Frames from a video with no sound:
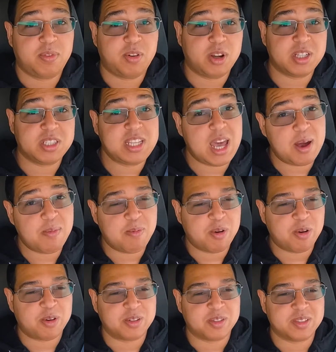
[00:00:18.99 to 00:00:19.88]
For
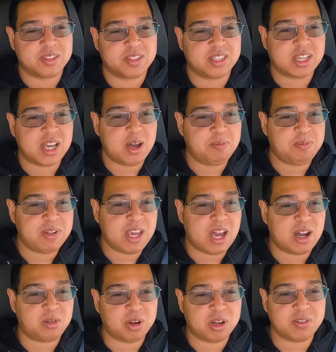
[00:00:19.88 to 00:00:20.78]
example, the company
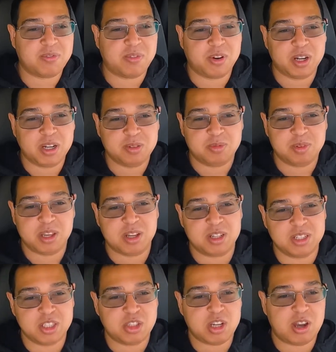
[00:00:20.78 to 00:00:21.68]
I work for, we
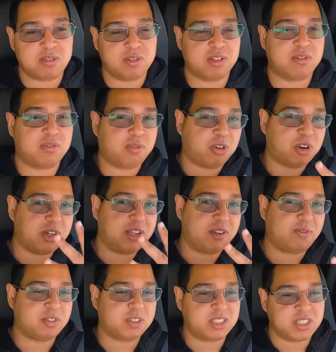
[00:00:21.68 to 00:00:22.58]
only travel to 4
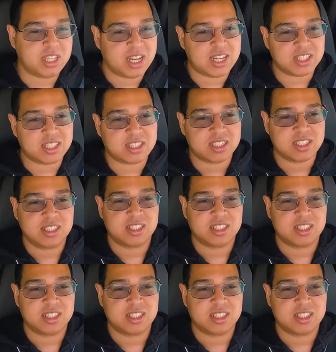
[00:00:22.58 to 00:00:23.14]
different states: